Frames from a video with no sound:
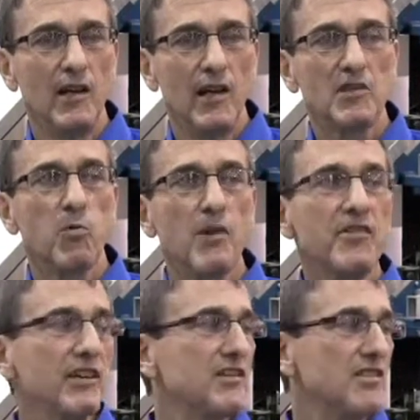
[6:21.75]
It's one
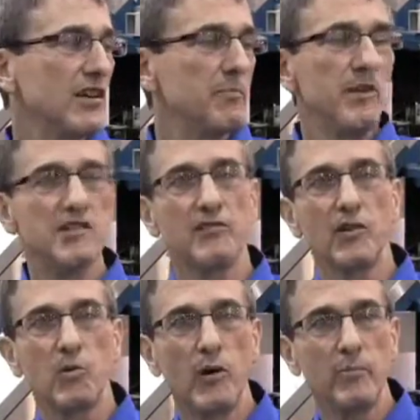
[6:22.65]
thing to sell a piece of
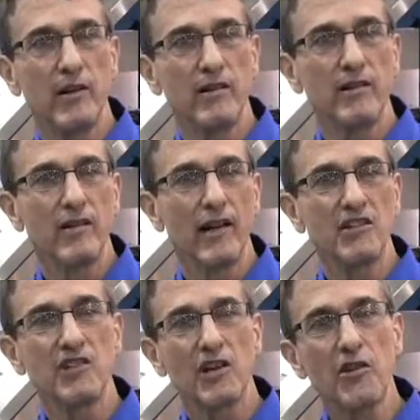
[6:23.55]
equipment, and
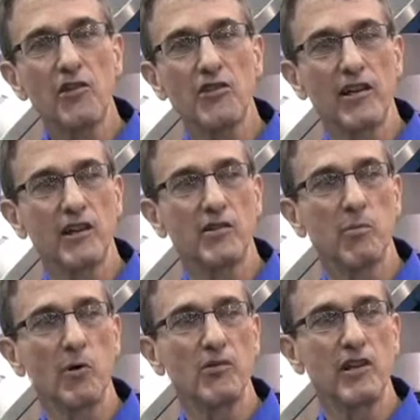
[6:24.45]
it's another thing to
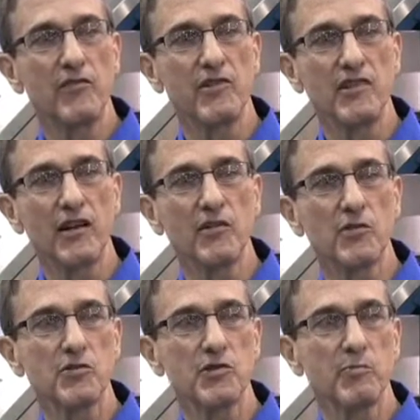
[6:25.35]
both give the
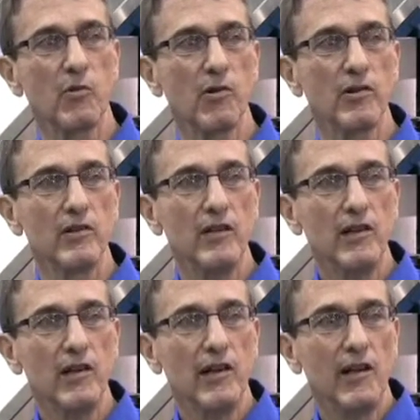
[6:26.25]
technical support
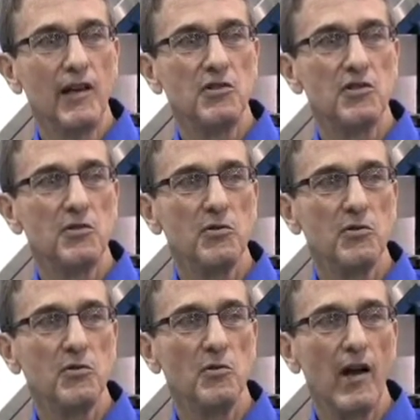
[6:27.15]

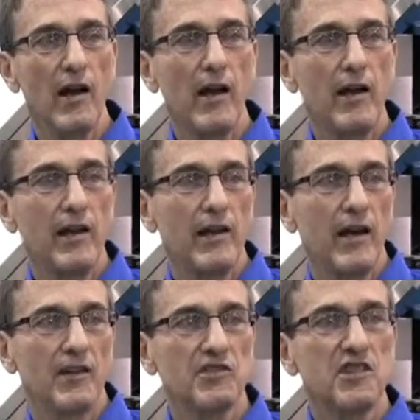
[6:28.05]
to
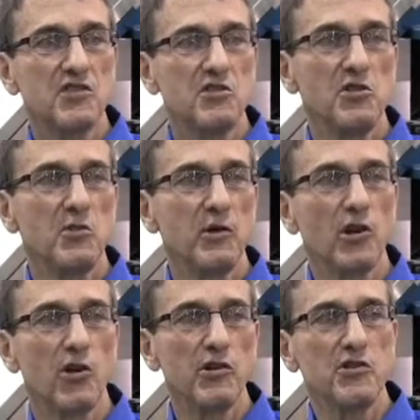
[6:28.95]
assist you,
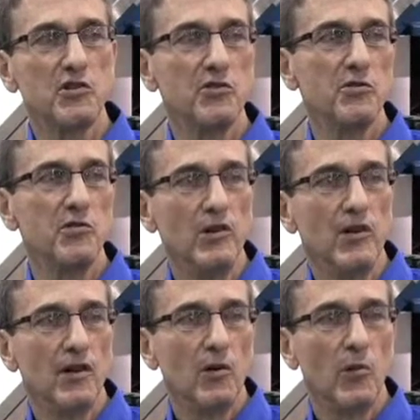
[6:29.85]
encourage you
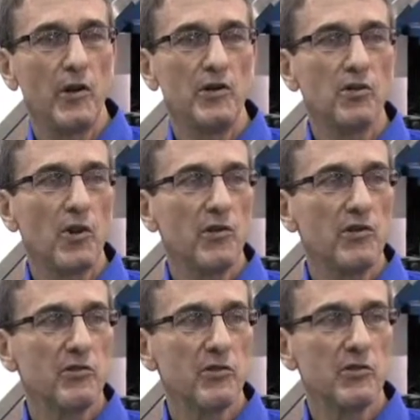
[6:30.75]
when you're going
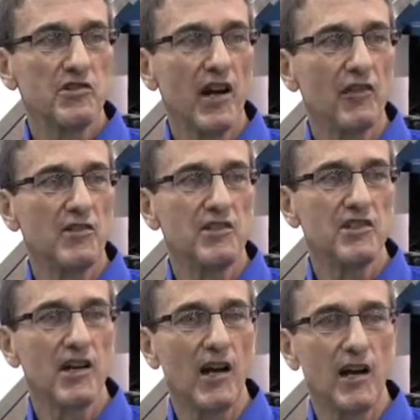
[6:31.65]
through challenging
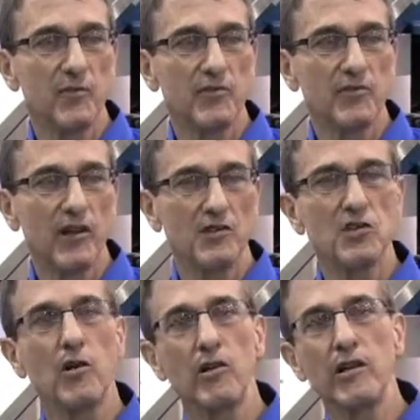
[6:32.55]
times. And
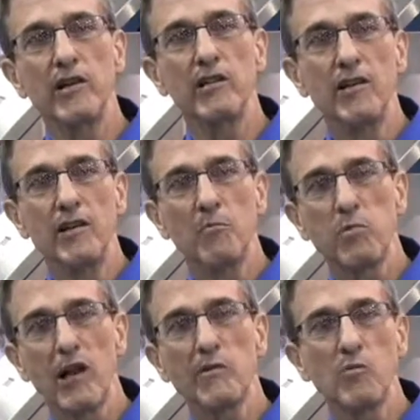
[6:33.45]
certainly
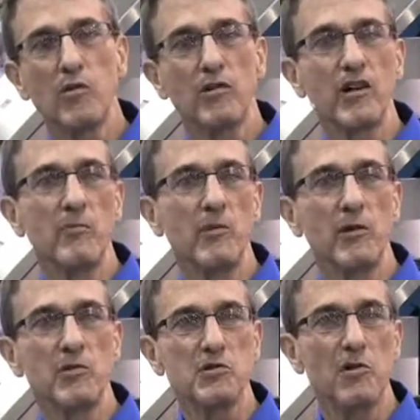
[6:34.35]
Blackmore company
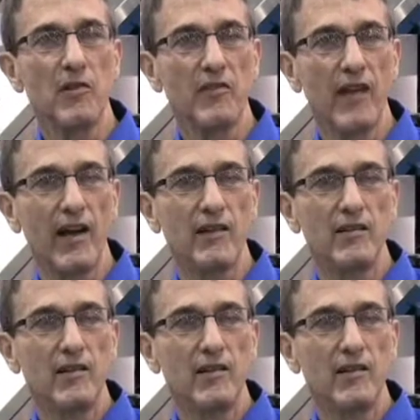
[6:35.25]
was all of that.